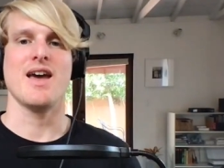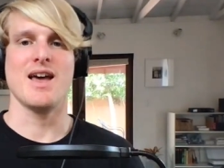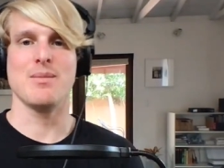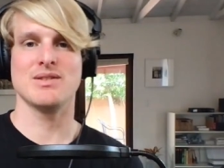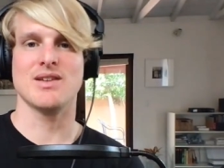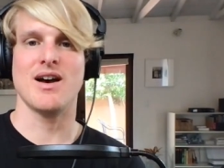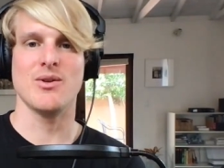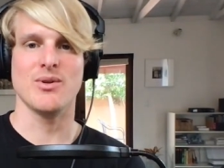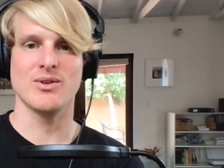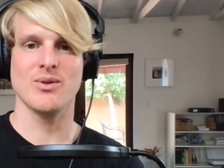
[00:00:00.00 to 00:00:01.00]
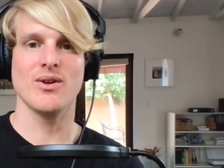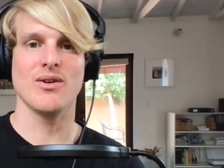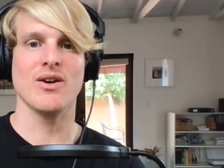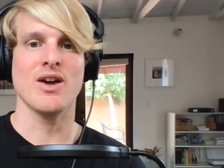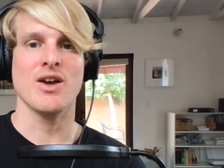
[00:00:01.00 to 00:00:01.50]
Amazon or
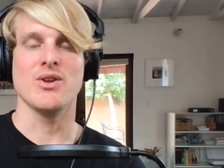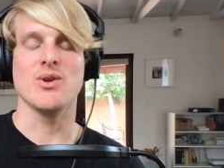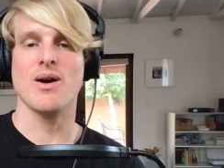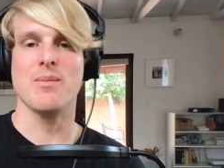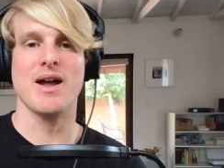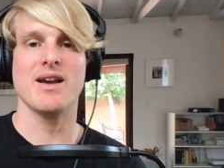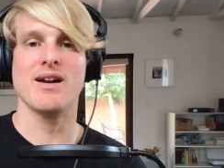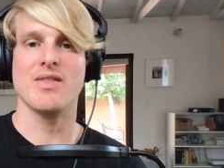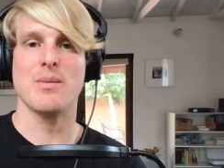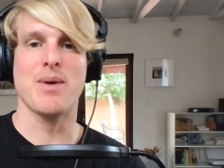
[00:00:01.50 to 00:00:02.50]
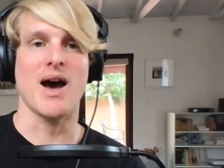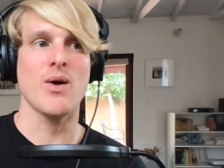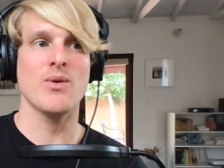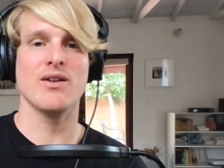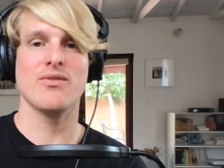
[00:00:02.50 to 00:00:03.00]
Google, you are betting on the
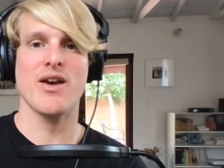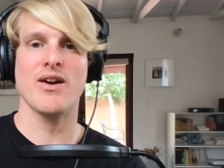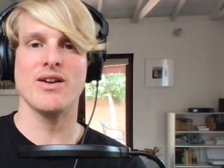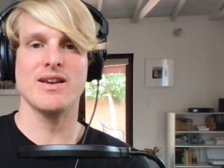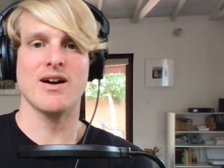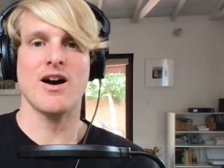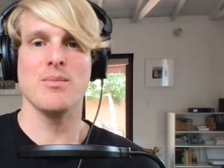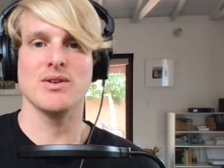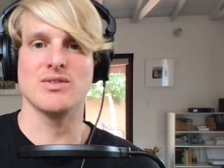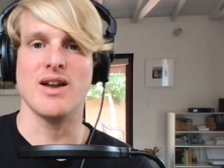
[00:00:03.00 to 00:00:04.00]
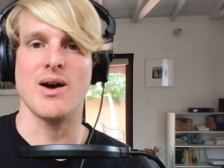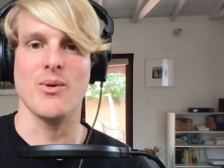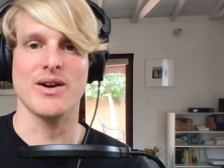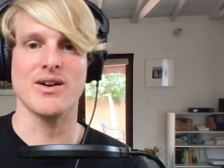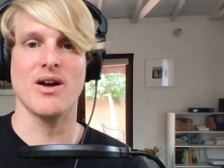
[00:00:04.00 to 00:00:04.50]
power of their e commerce
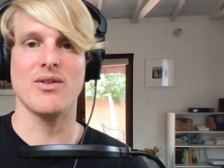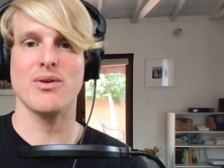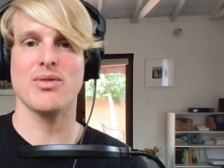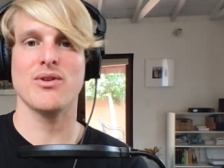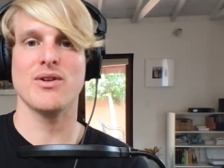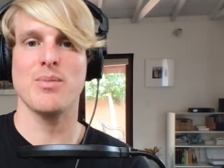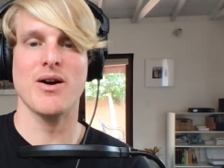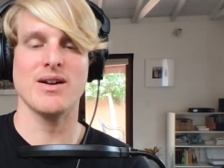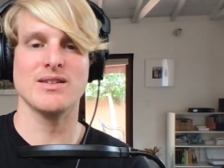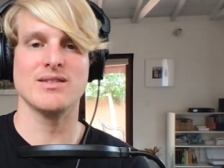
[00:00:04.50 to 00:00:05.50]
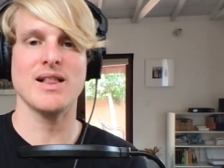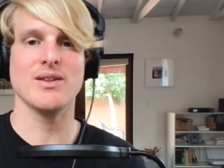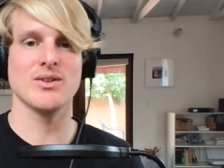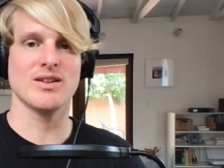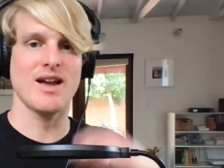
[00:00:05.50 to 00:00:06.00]
network and all their third party
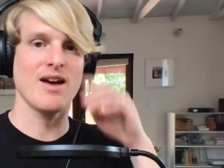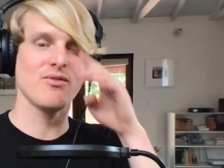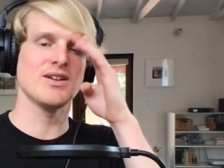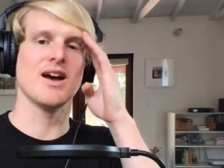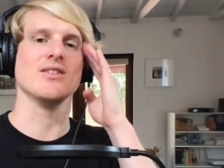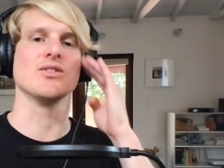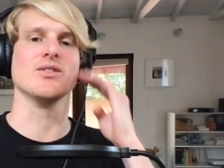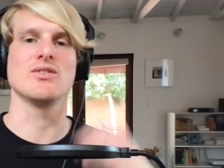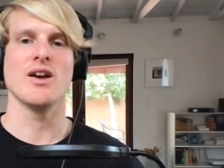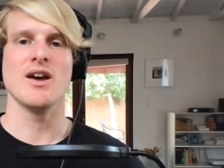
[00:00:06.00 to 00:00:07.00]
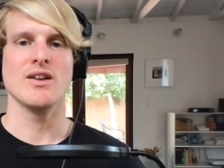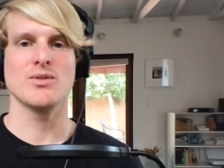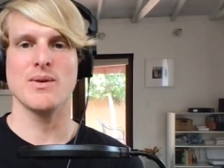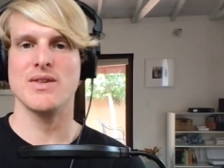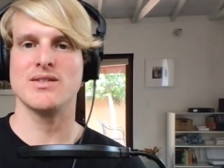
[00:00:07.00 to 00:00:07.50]
sellers and advertisers.
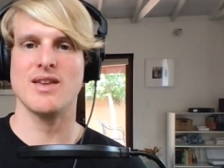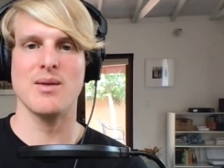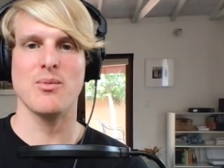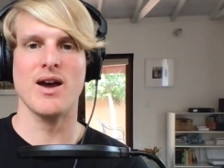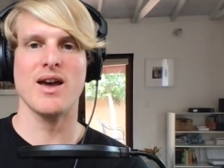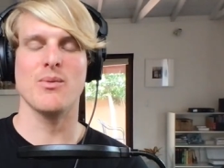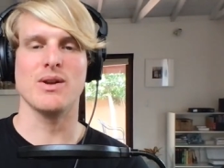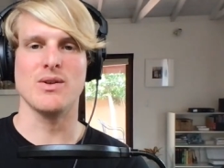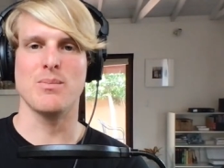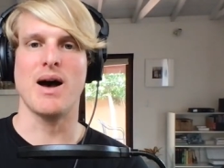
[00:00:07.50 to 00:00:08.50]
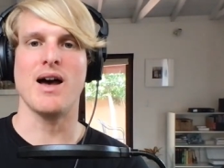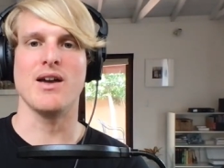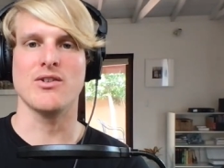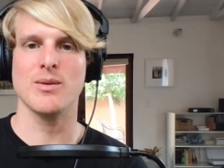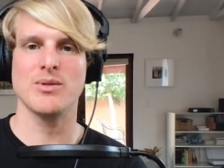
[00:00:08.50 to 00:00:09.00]
So, in the same way, when you buy
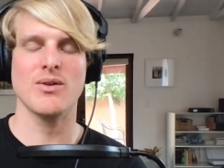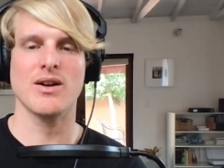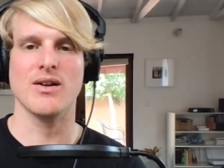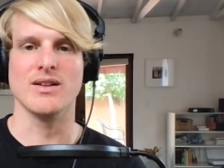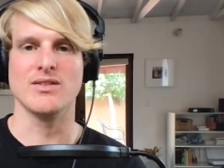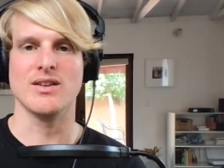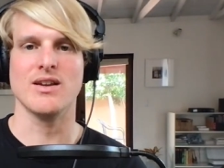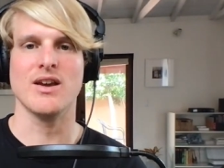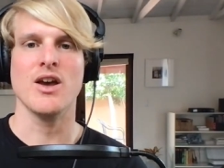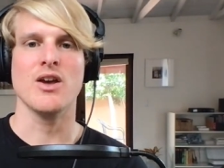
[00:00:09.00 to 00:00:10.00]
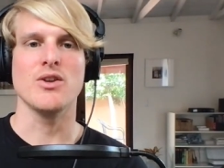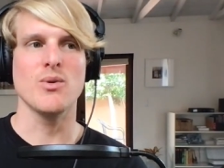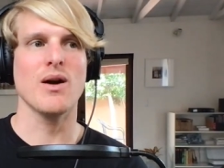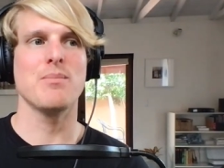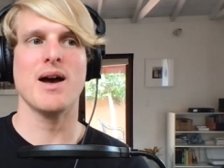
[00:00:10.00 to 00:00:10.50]
a cryptocurrency,
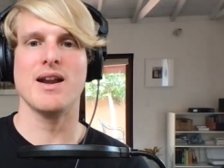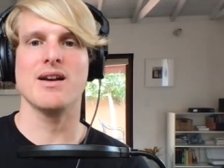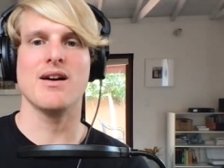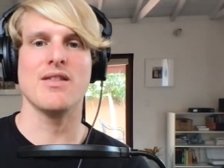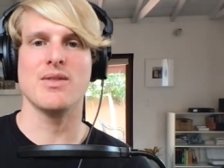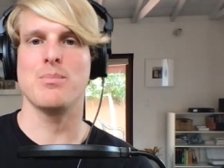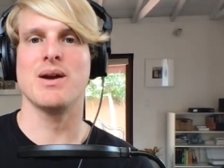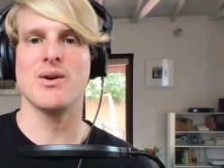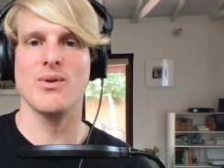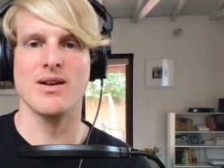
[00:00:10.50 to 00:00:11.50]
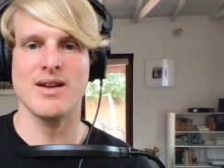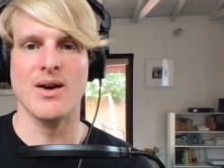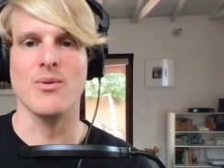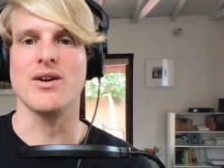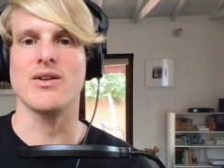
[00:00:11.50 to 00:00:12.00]
you are betting on the Bitcoin
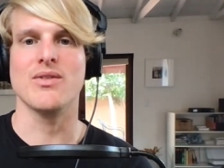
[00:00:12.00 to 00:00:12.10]
network